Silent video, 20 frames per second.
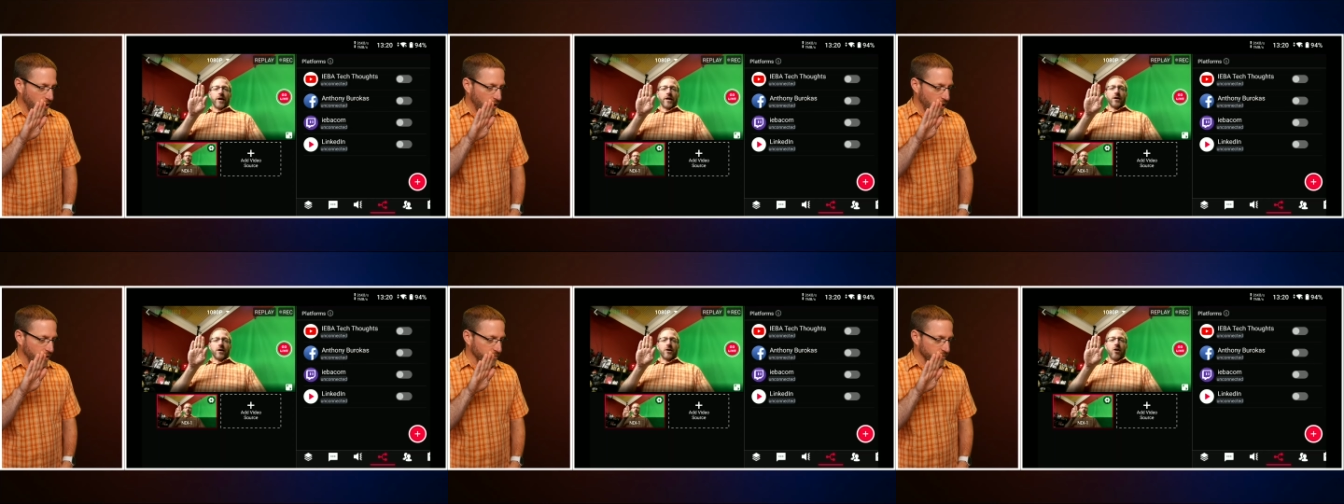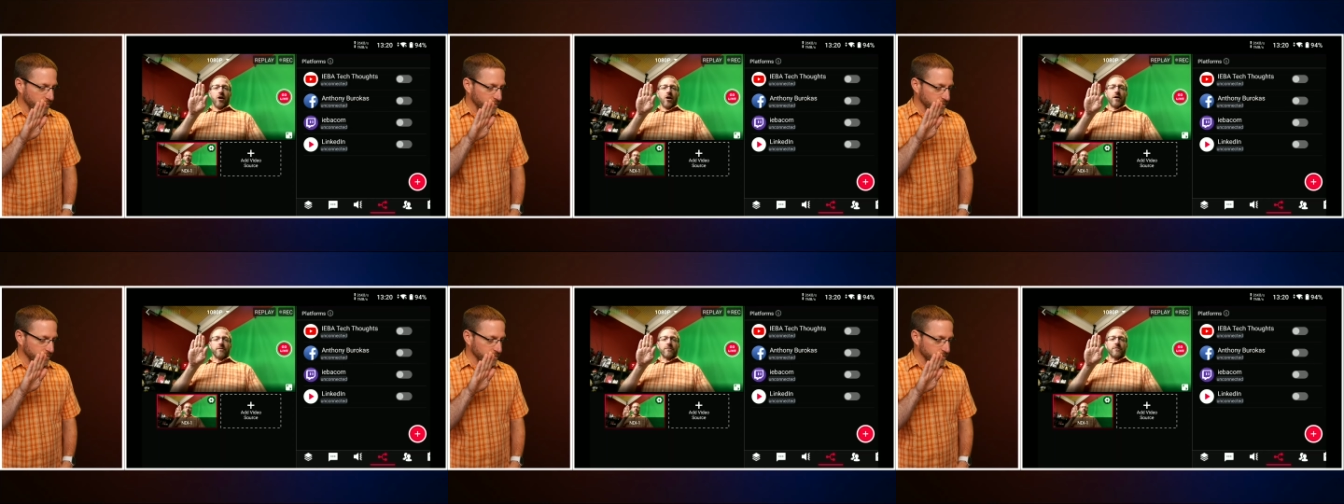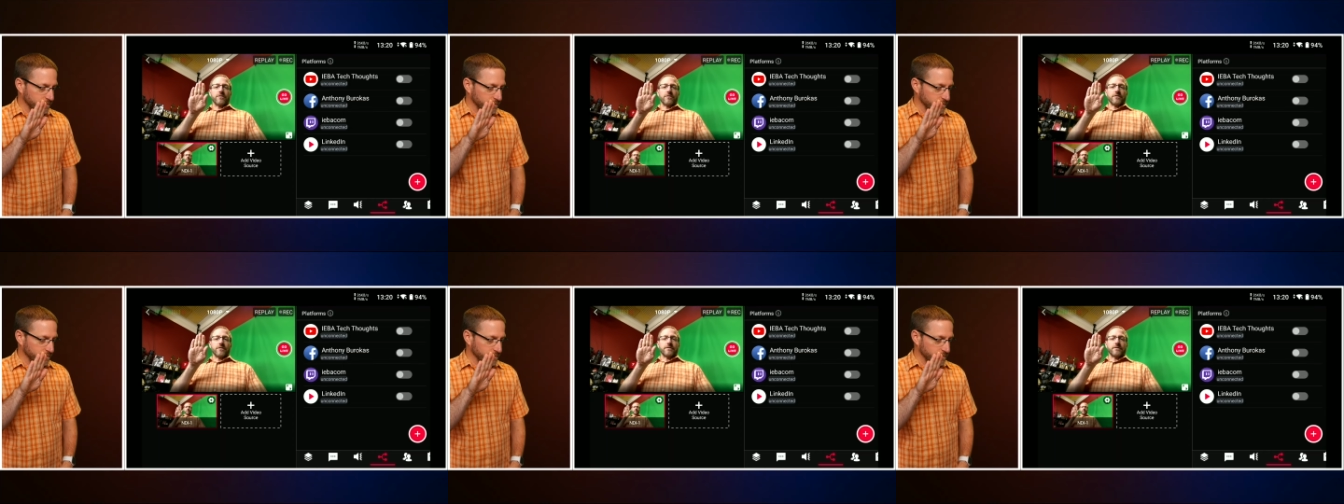off.
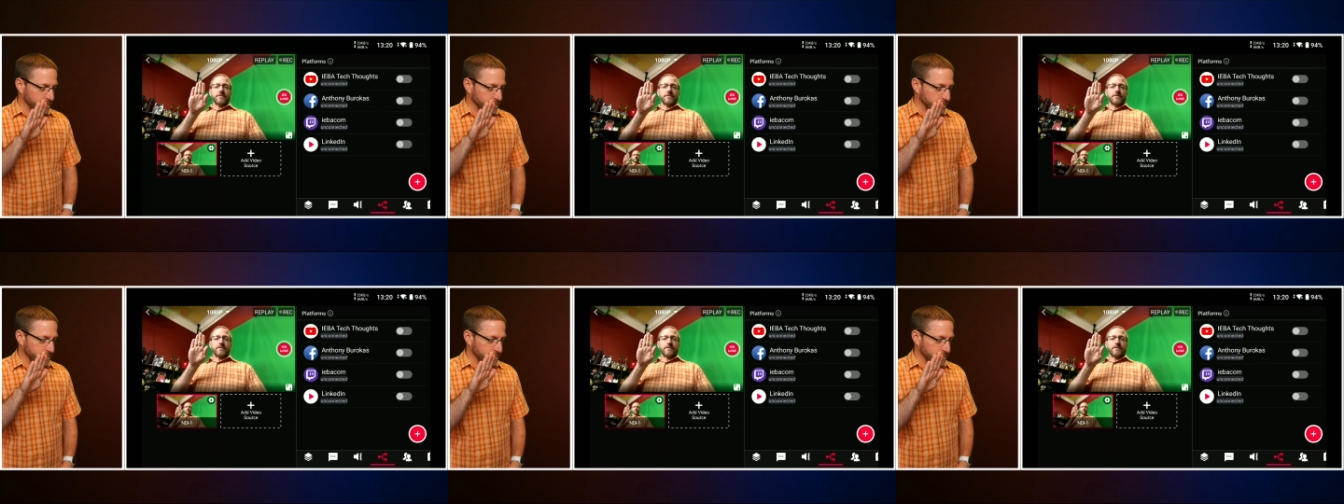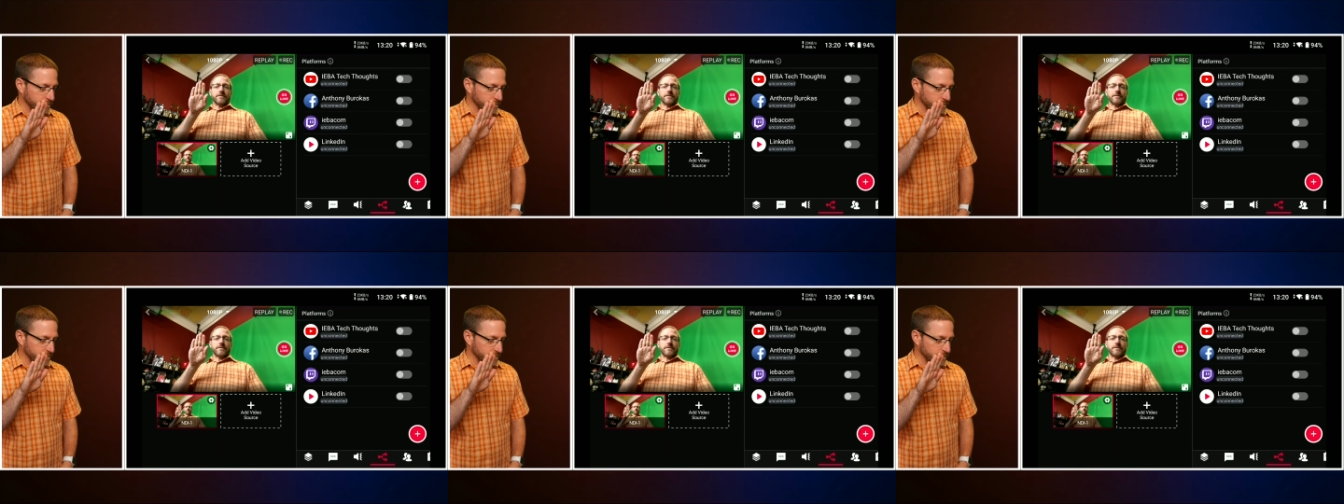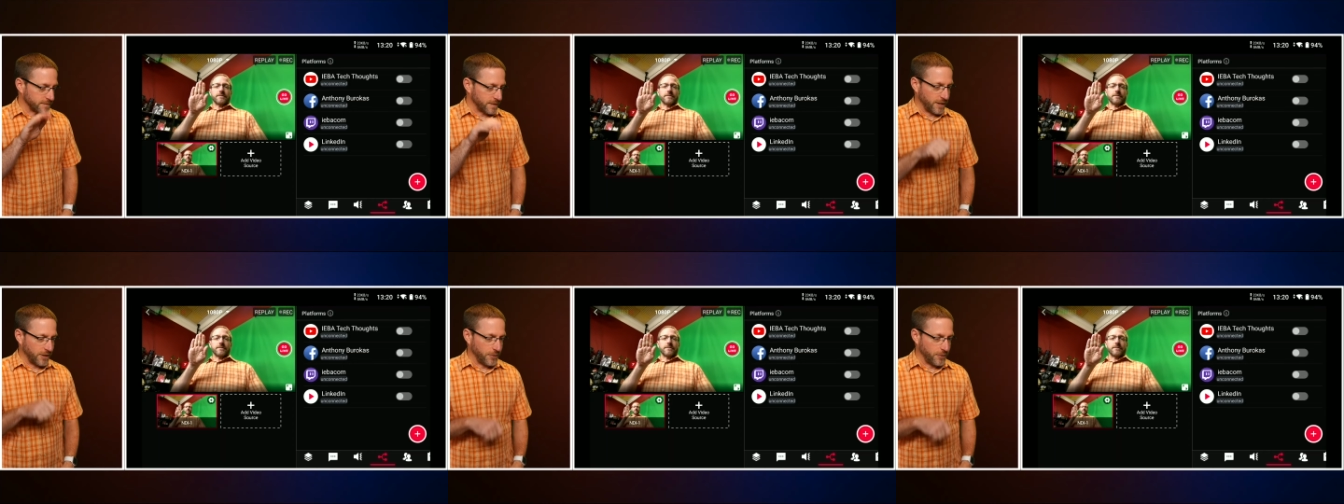
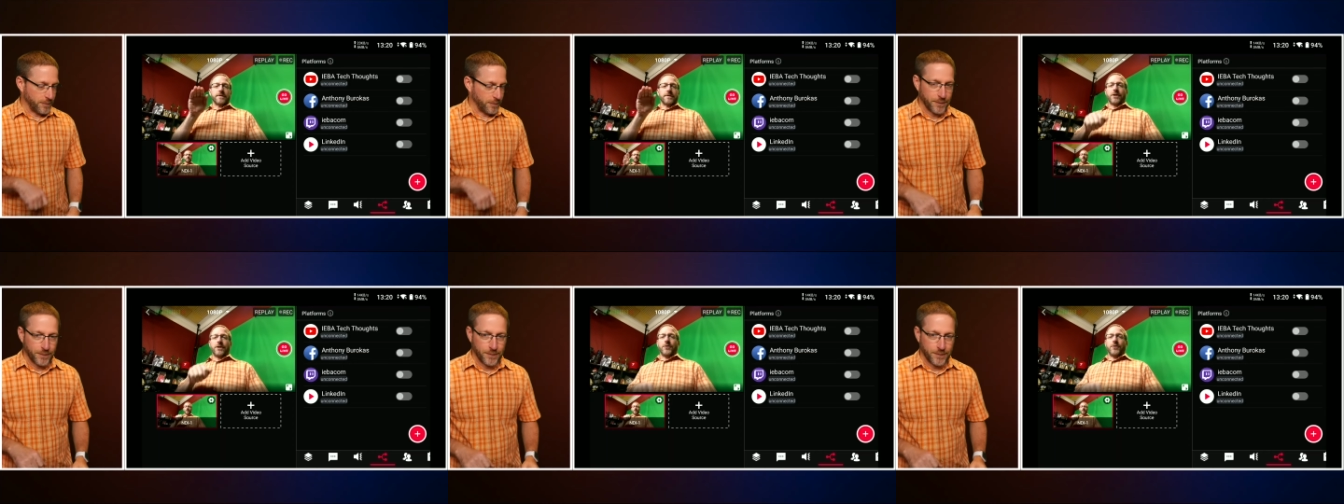Thank you.